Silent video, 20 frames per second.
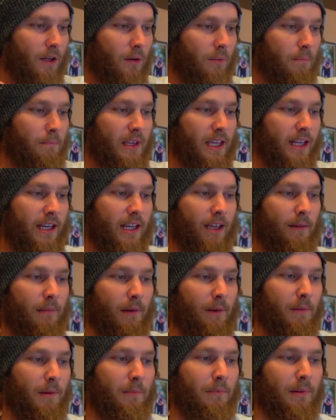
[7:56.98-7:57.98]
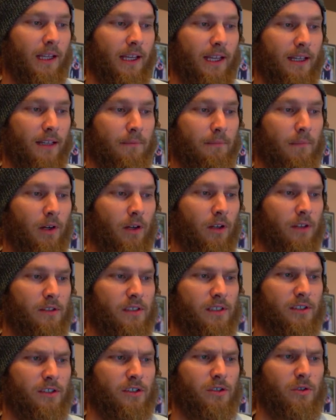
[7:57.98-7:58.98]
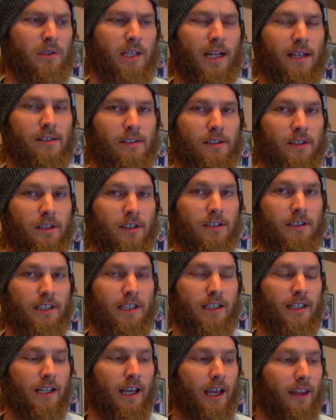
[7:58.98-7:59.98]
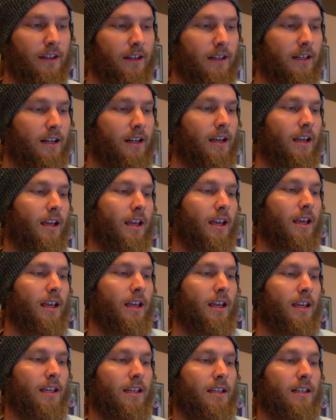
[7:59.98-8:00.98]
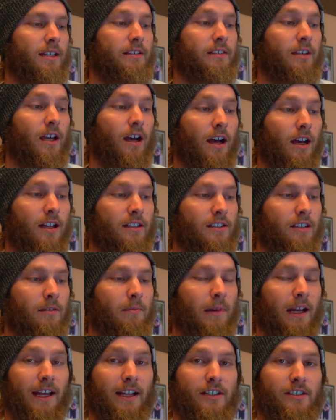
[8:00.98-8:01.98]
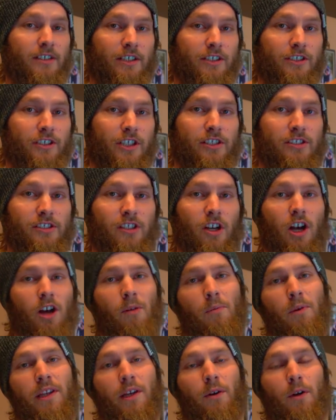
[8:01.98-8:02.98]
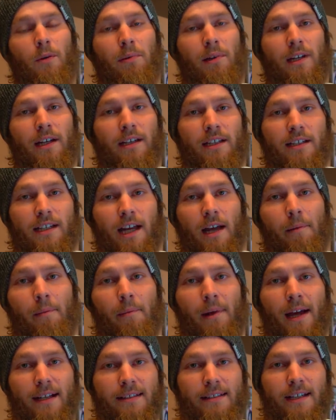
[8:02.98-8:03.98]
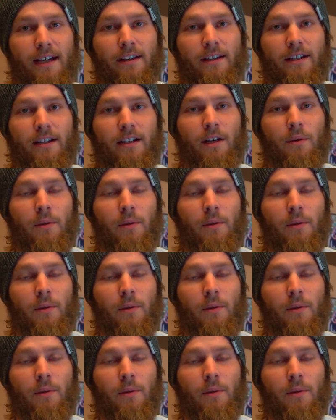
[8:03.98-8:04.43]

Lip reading: me and him have been playing ball since 2013 together. He is awesome. I actually just saw him when they were playing the Diamondbacks out here. I